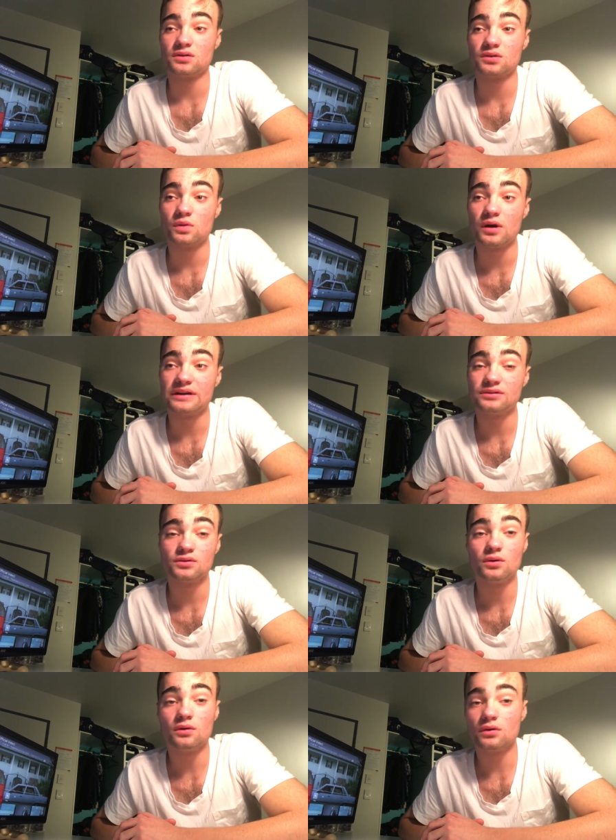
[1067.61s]
quite
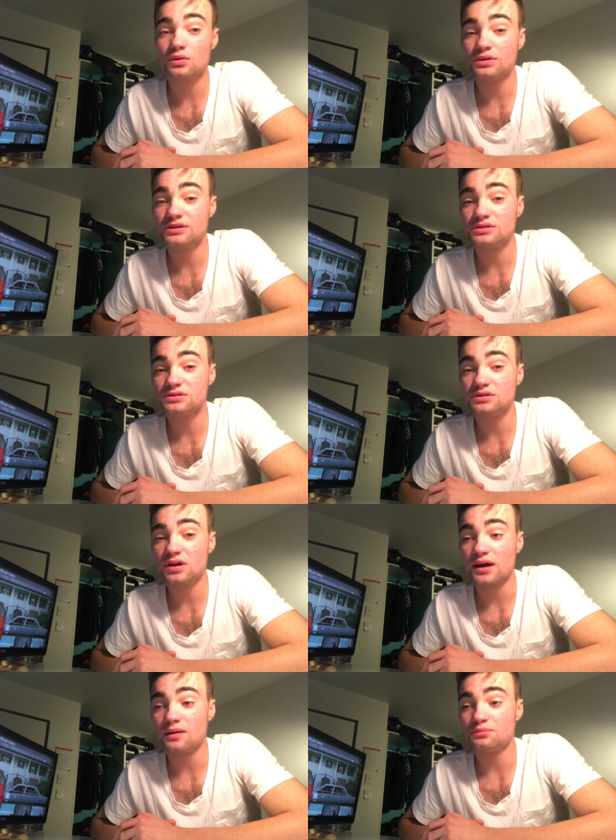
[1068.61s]
awkward
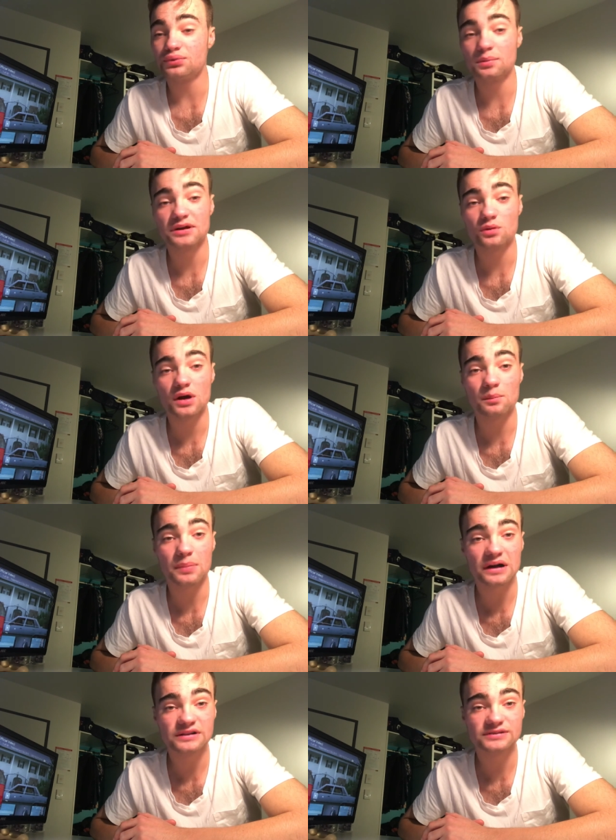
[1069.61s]
and probably quite
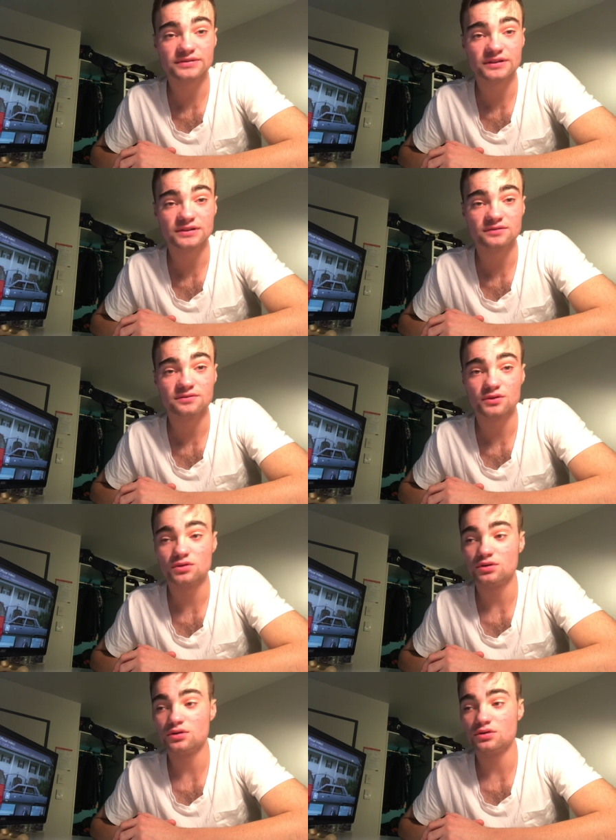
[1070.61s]
embarrassing
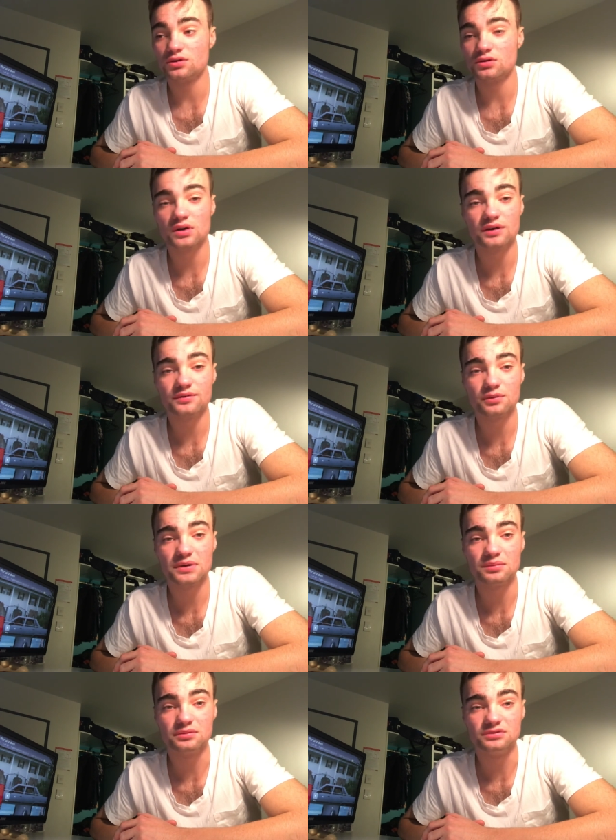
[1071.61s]
for quite a few
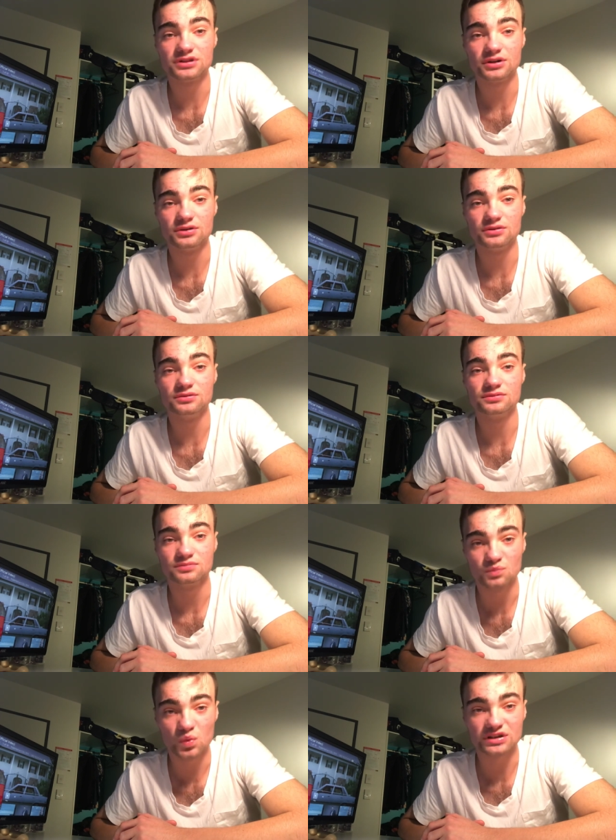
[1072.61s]
people. So
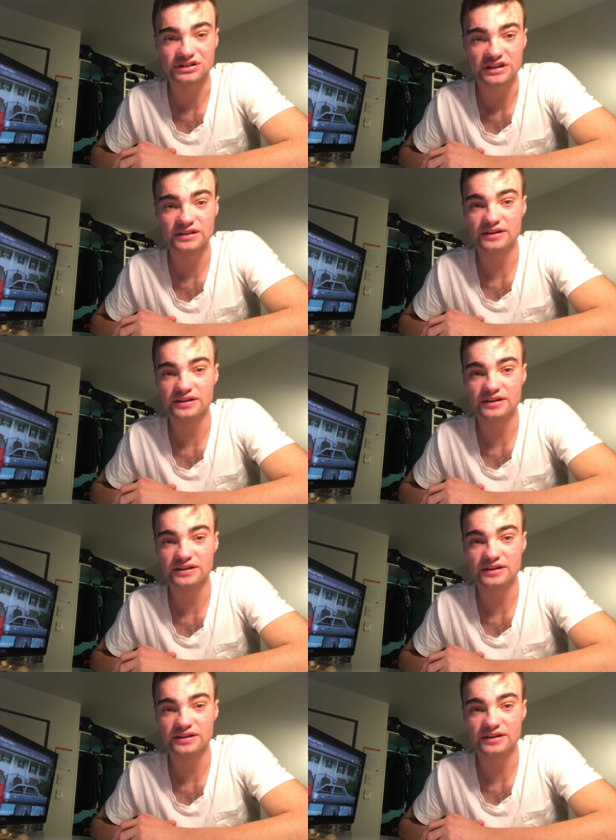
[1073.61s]
watch it.